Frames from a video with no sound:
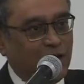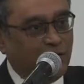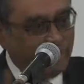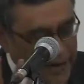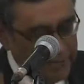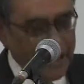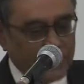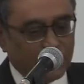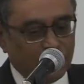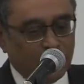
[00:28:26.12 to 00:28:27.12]

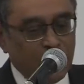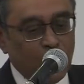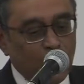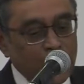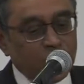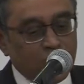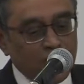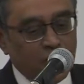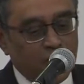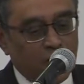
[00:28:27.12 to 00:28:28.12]
ready-made which
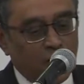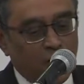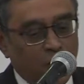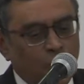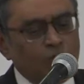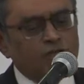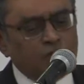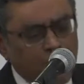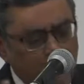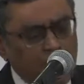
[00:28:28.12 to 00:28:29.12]
was
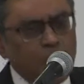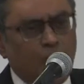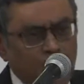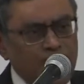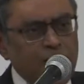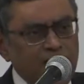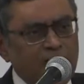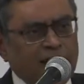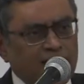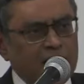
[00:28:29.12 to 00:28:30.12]
probably
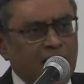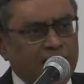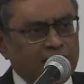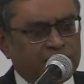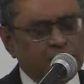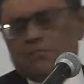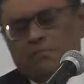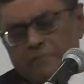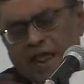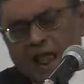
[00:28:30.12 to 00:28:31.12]
recognized,
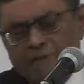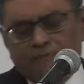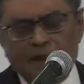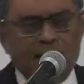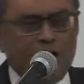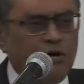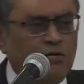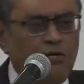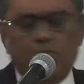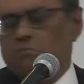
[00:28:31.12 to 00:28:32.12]
may have played a
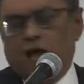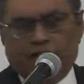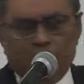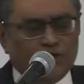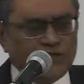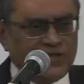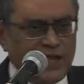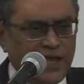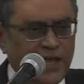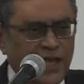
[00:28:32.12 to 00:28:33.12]
role, I cannot say,